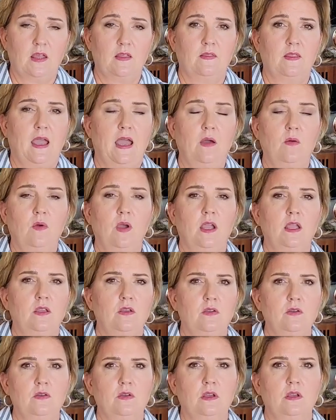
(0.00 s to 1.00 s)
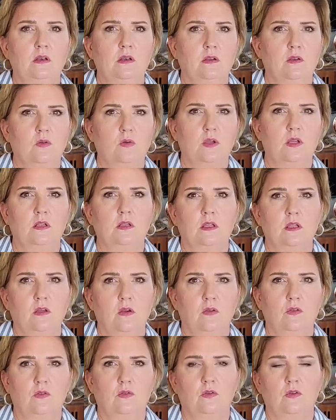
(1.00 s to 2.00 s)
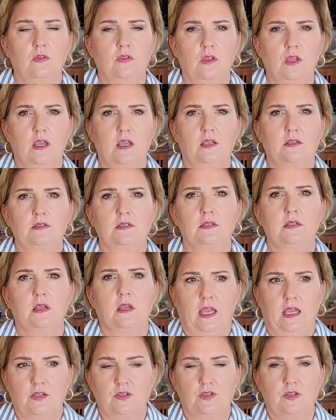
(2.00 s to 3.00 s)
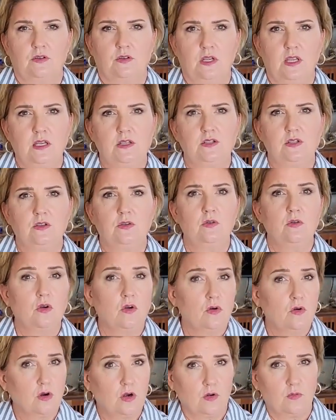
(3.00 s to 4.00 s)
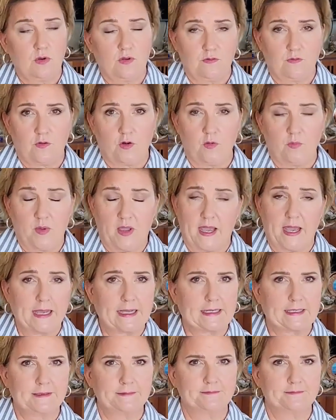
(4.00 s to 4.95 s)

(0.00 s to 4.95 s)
and that way you can quickly go through things as you need to or refer back.